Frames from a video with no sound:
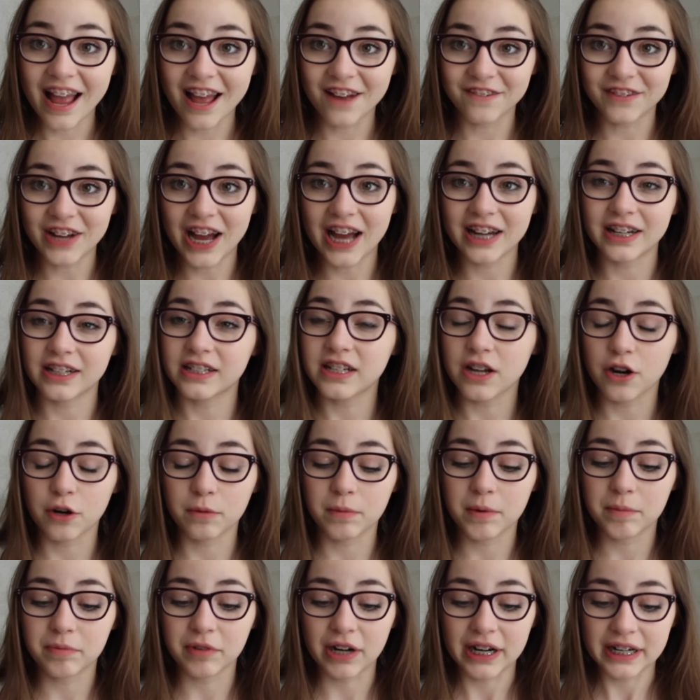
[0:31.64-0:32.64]
Ever had a
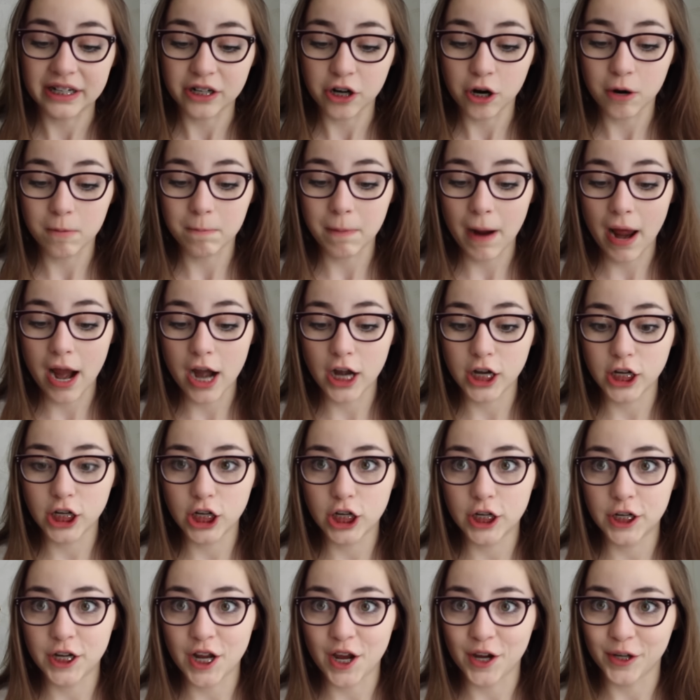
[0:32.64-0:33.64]
terrible breakup?
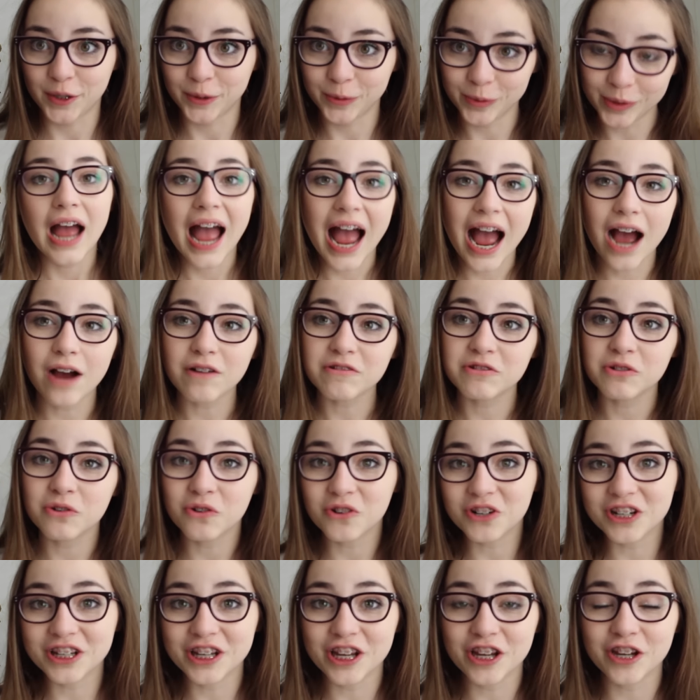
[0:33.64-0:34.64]
No. How
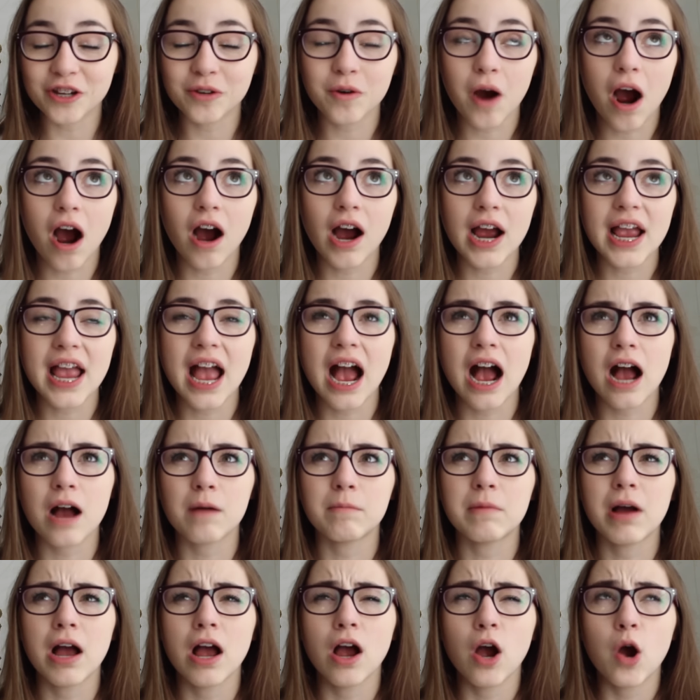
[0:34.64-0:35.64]
tall are you? I
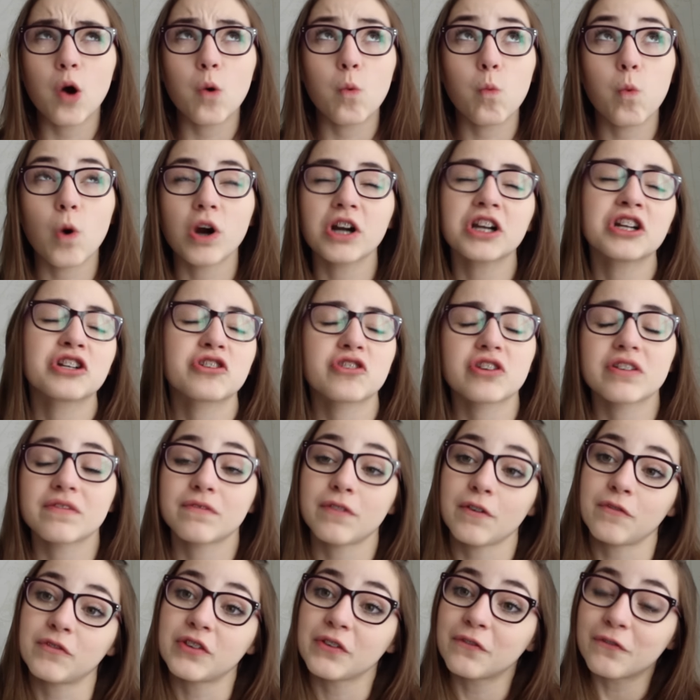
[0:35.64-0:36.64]
am
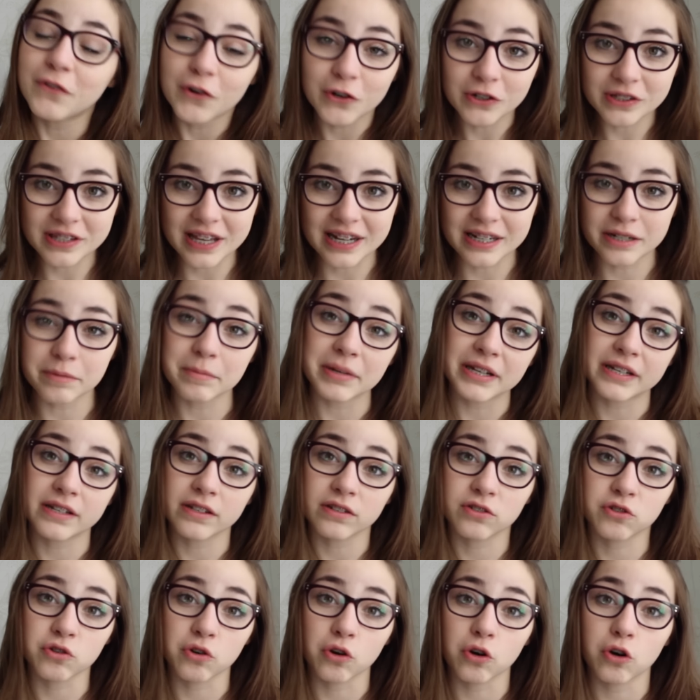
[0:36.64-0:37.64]
154
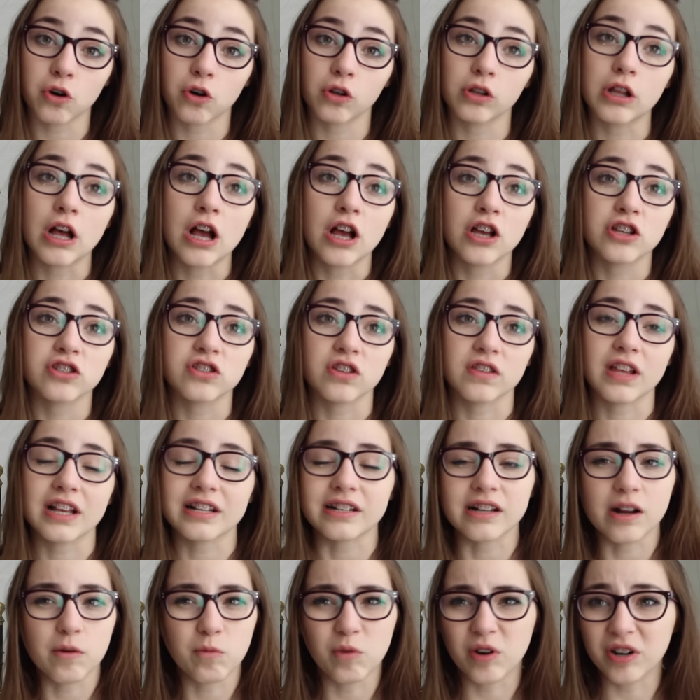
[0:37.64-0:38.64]
centimeters tall, so
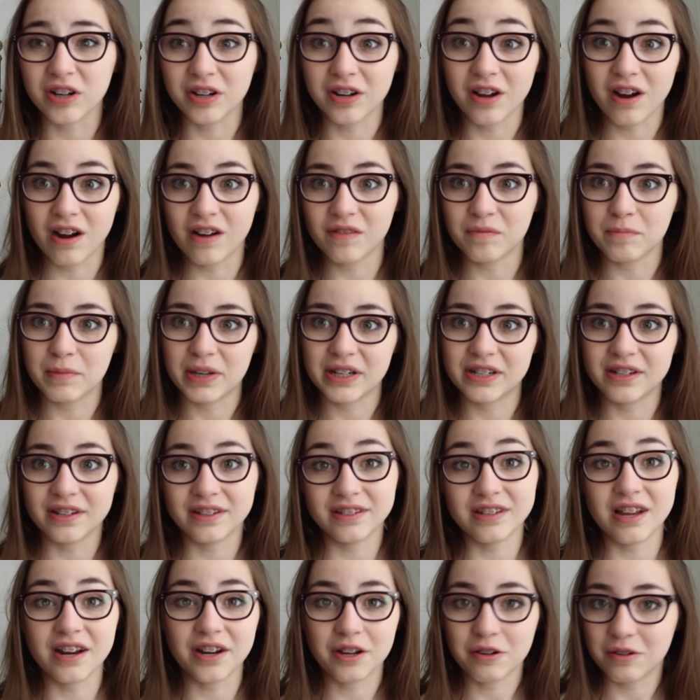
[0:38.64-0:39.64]
that's like 1.5
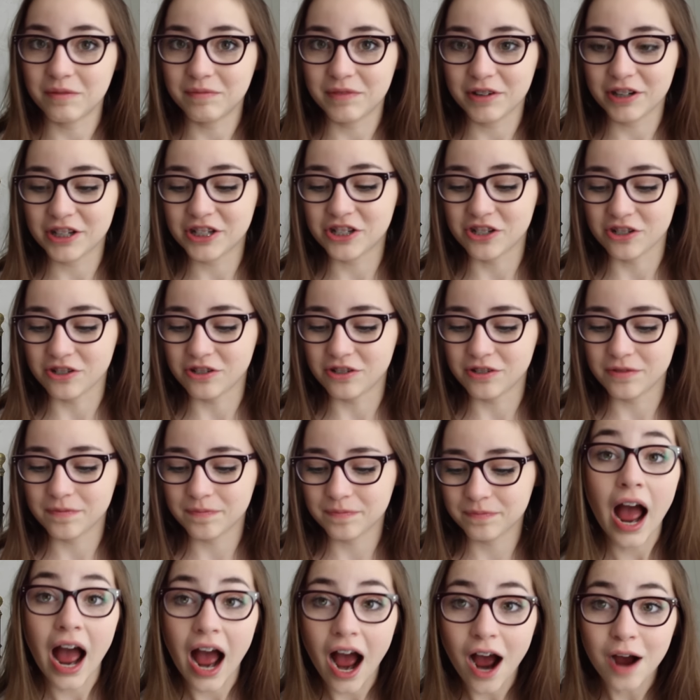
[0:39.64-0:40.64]
meters. I know I'm very
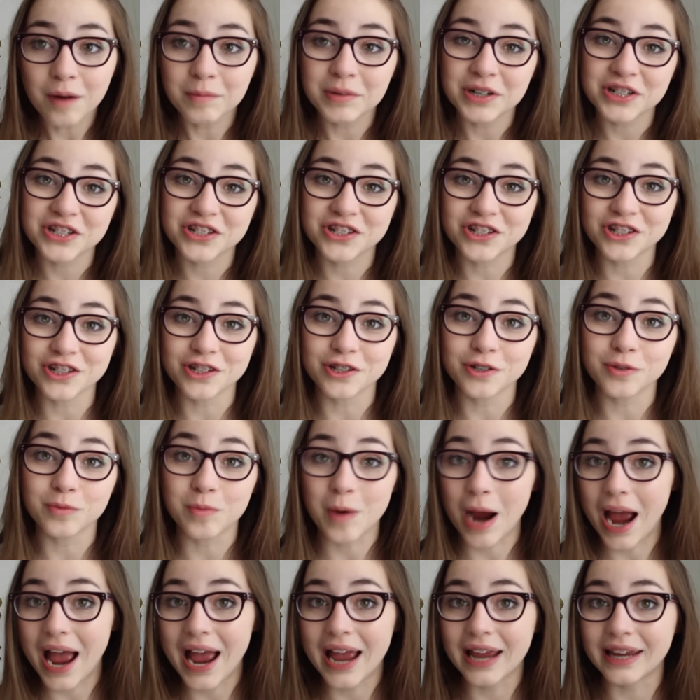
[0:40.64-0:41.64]
short. How much do you
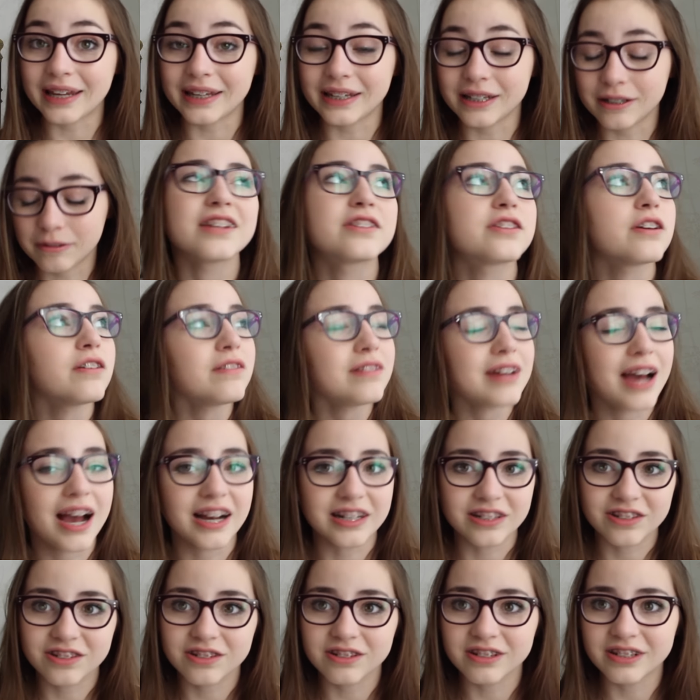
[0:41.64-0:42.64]
weigh? I don't
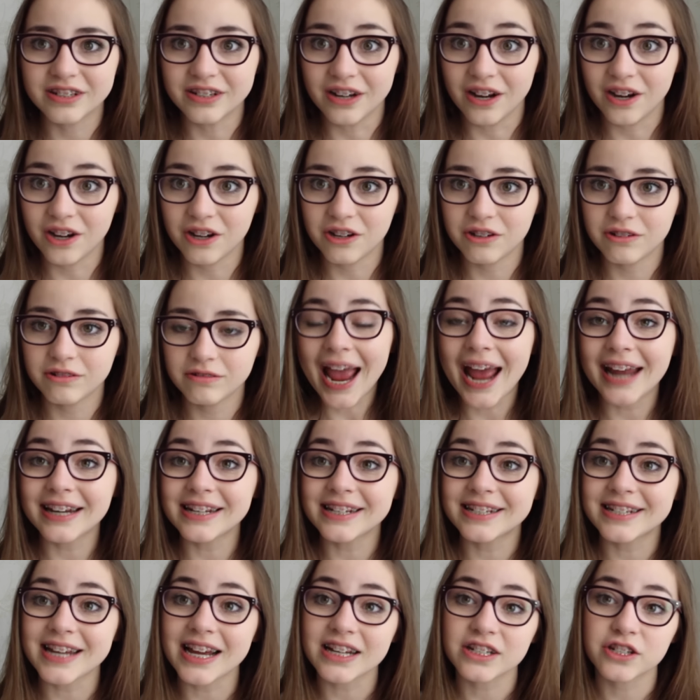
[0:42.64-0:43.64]
actually know.
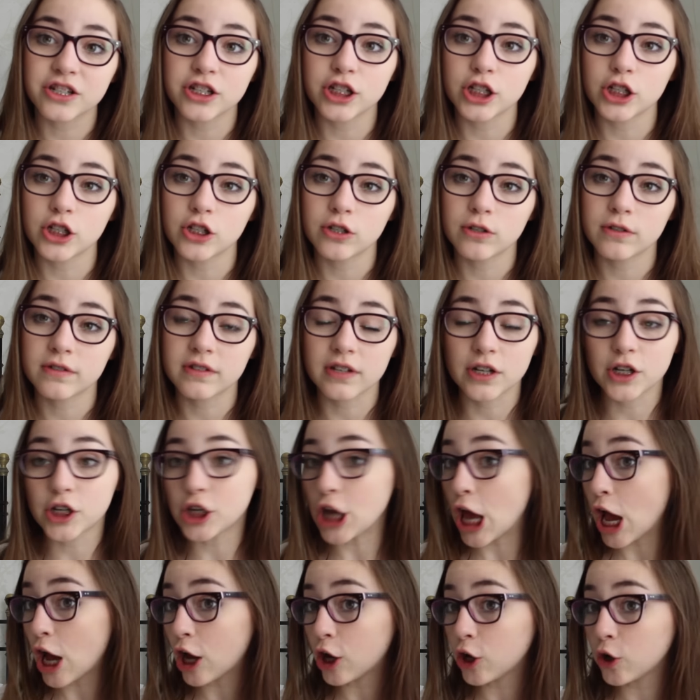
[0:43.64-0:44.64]
Any tattoos?
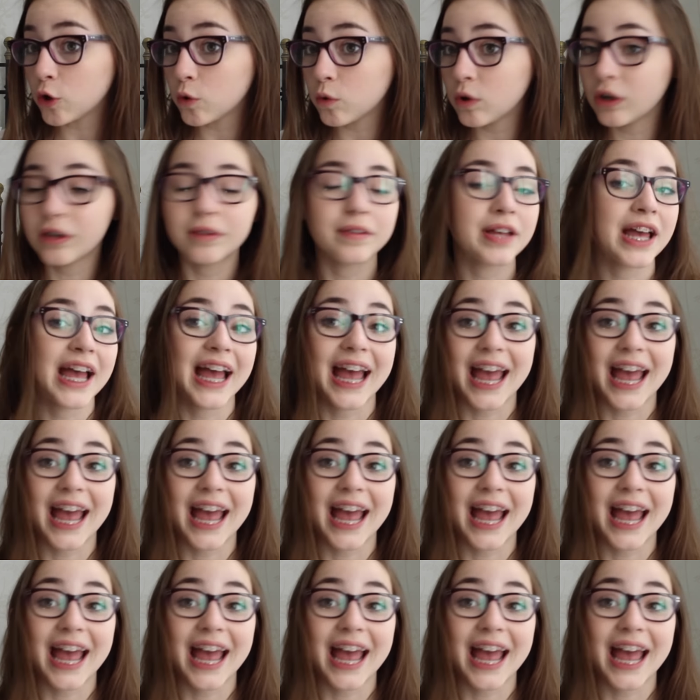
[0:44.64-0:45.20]
No.